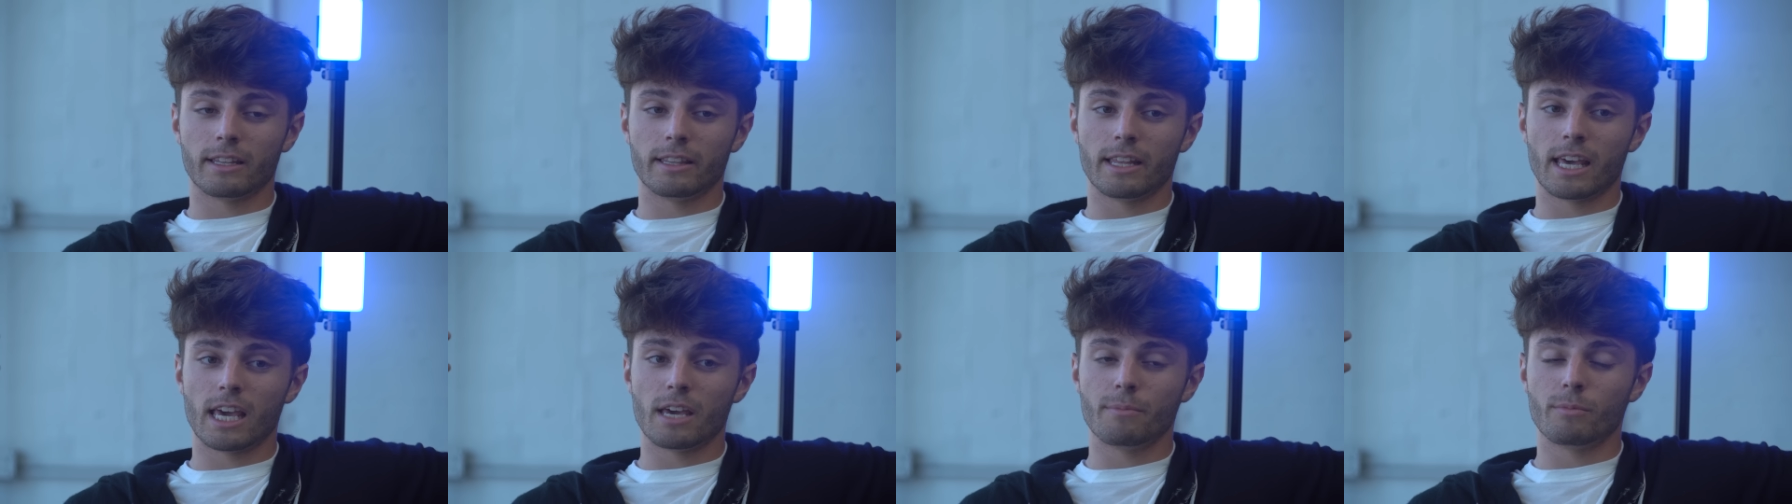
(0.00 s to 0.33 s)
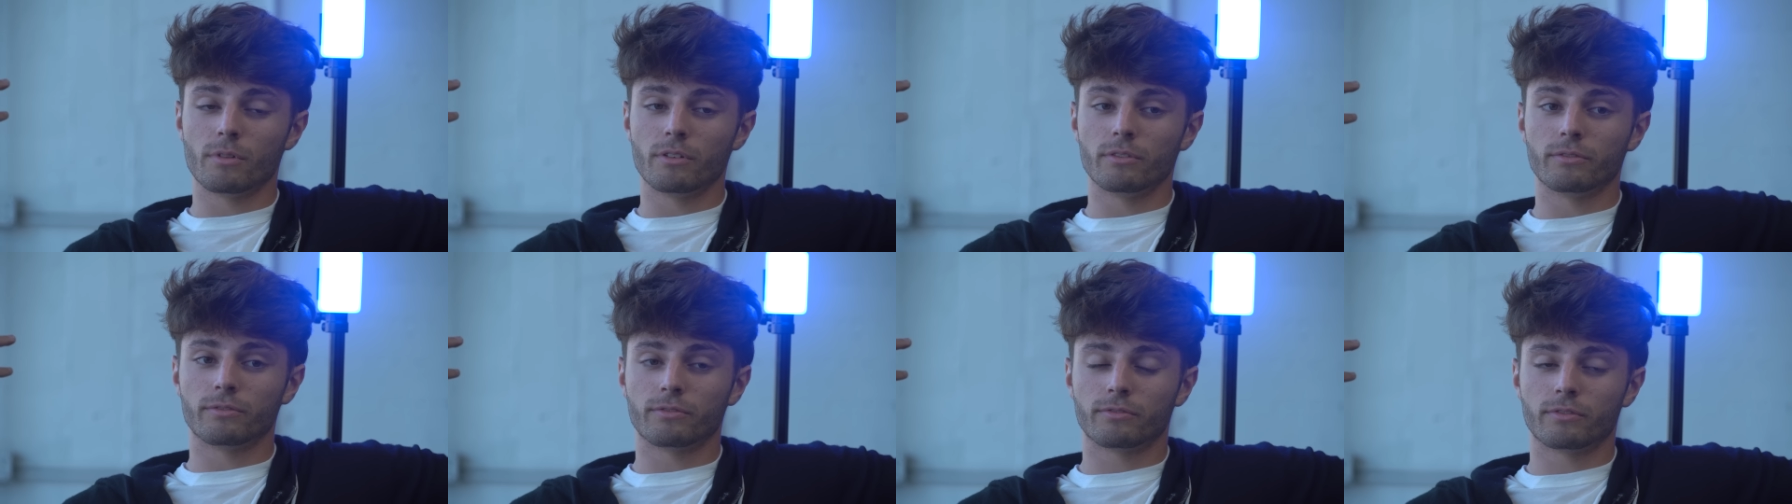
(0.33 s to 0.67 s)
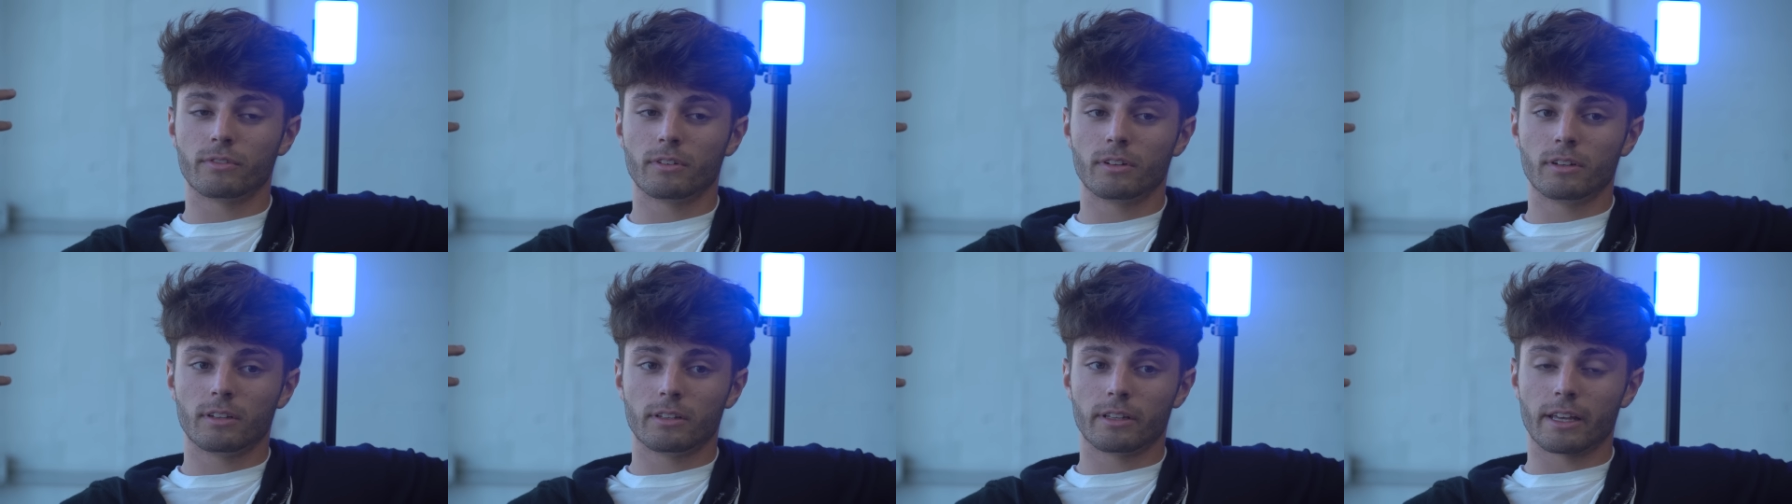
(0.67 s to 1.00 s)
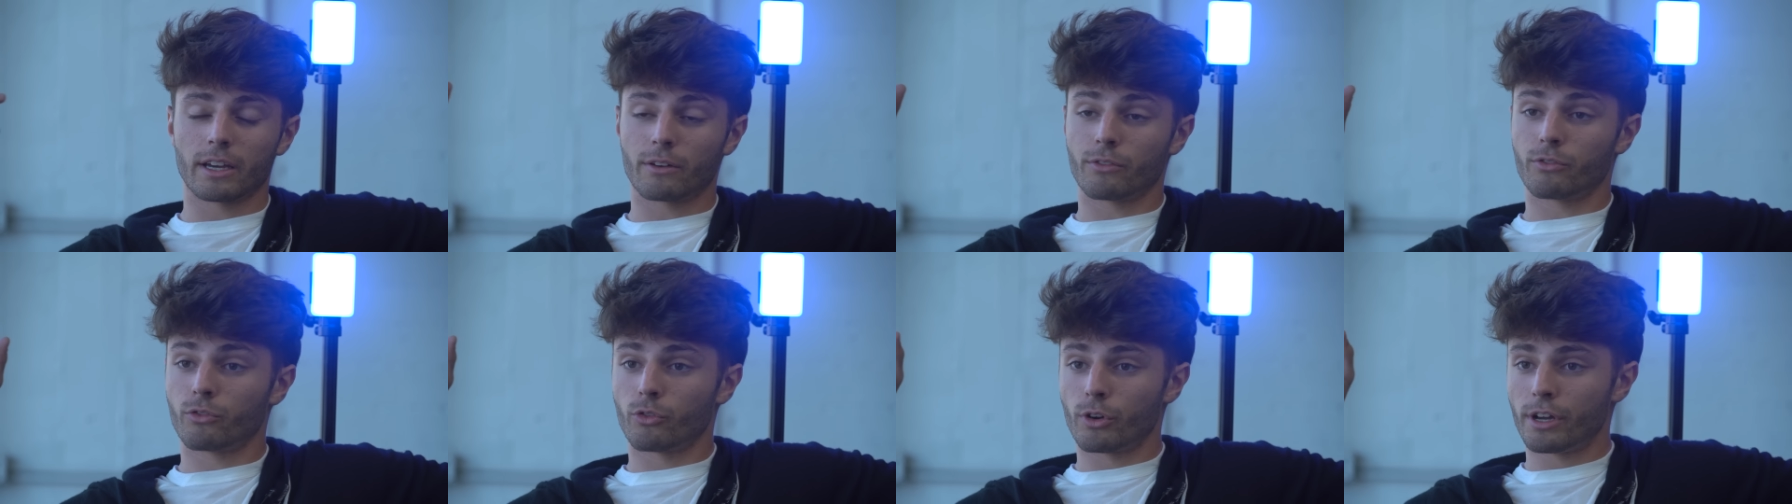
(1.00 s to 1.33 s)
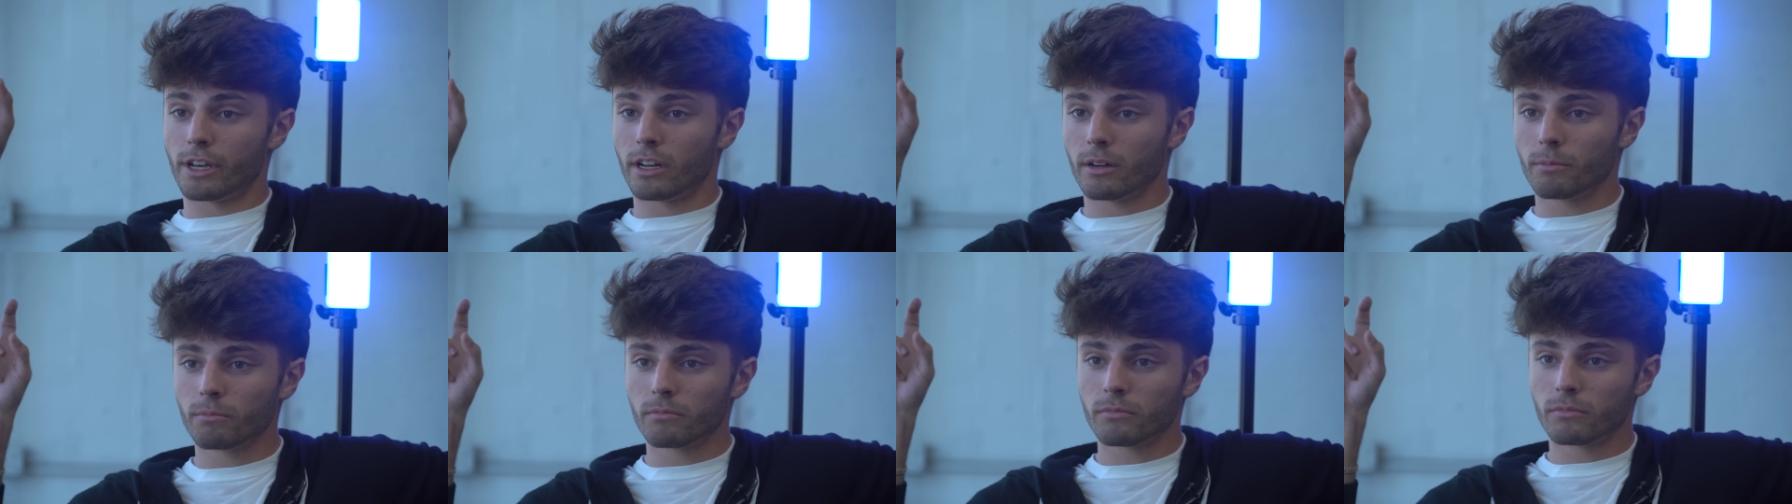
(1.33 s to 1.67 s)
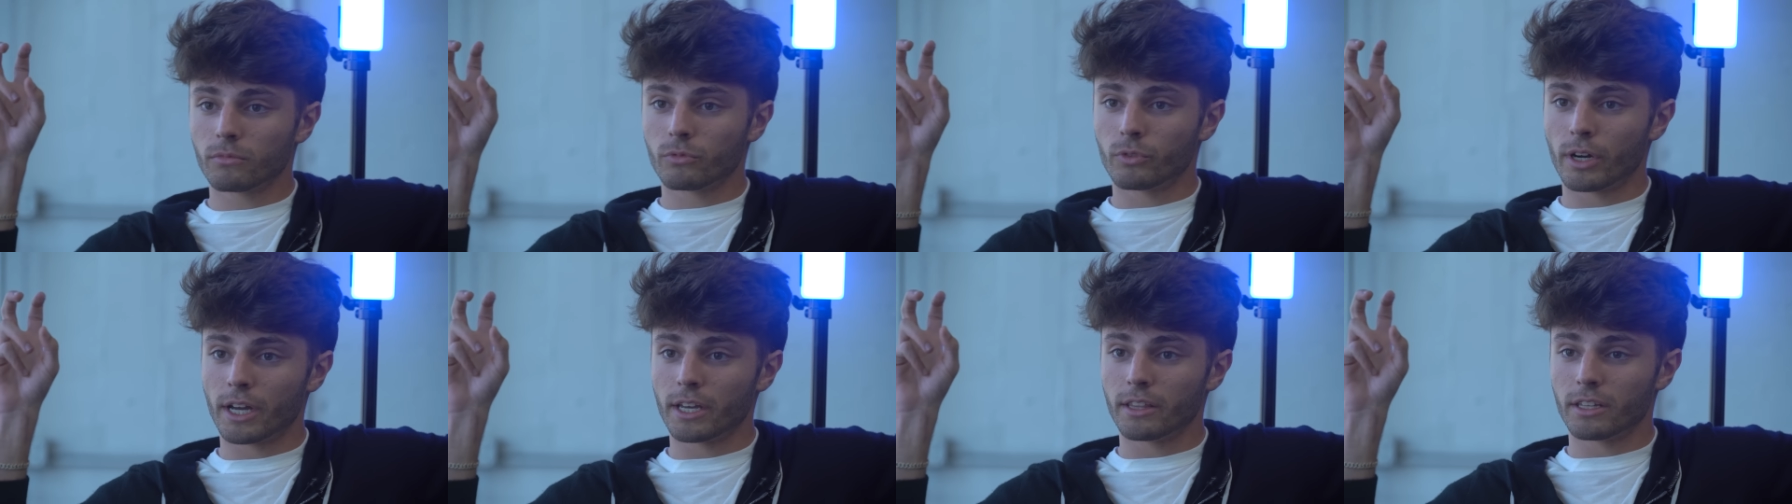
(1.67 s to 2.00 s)
the name of like freedom,
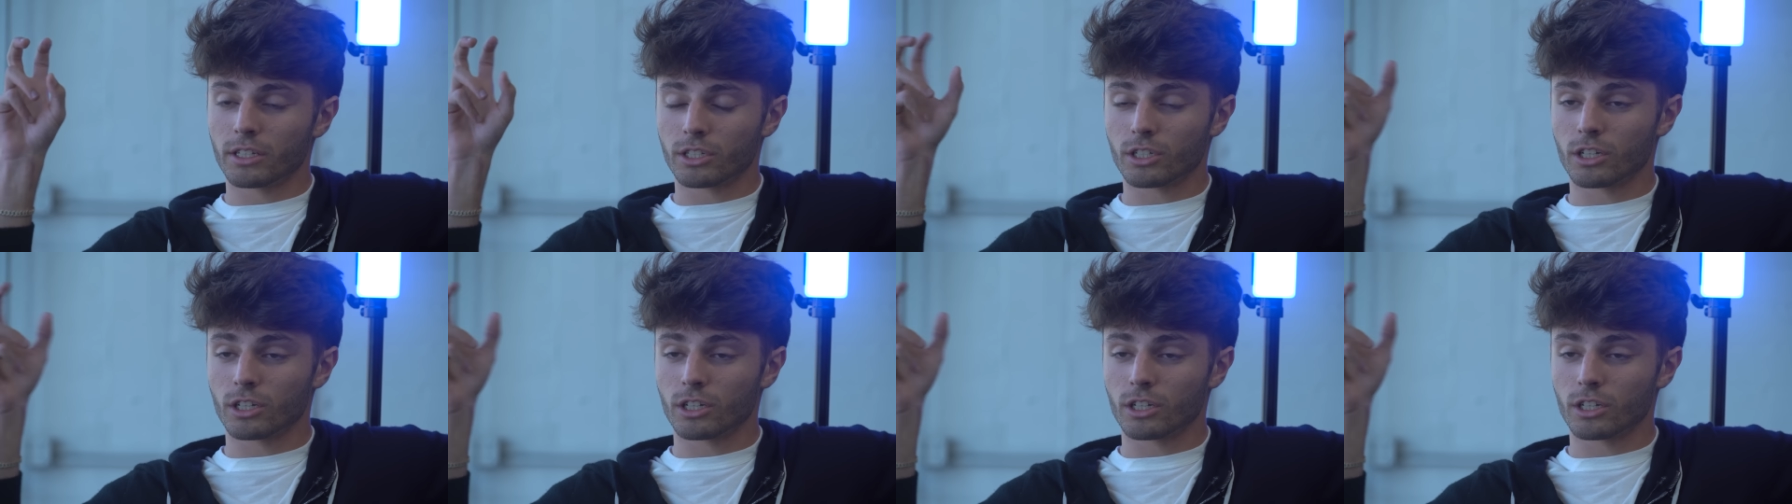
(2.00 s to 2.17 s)
right?